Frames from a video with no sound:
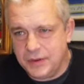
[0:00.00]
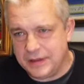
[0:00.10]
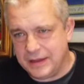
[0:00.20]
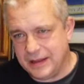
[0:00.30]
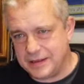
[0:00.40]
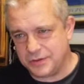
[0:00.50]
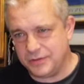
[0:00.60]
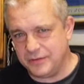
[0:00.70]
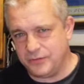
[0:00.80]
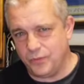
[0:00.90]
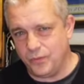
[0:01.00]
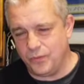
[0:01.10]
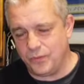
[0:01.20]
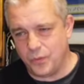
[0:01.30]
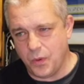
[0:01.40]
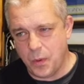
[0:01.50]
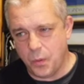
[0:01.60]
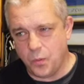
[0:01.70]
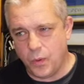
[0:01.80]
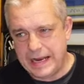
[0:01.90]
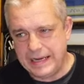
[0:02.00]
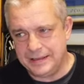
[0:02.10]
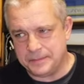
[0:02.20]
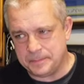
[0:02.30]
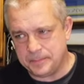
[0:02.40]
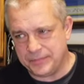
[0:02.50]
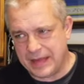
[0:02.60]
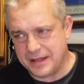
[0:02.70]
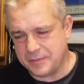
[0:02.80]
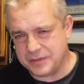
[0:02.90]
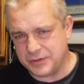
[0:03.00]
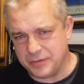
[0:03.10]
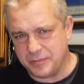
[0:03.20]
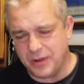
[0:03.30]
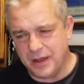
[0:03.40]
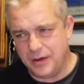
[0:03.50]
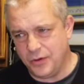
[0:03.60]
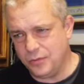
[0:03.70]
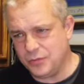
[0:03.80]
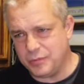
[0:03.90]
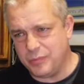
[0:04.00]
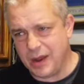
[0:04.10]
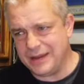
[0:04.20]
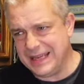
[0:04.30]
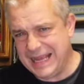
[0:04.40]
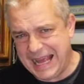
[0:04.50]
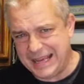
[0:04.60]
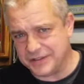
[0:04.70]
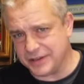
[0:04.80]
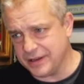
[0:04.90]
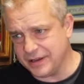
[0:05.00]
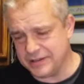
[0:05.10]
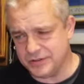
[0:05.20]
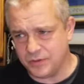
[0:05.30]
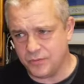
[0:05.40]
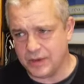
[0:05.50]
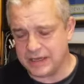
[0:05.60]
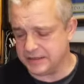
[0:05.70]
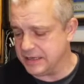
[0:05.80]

that sort of wine element, sort of almost brandy-esque in some ways,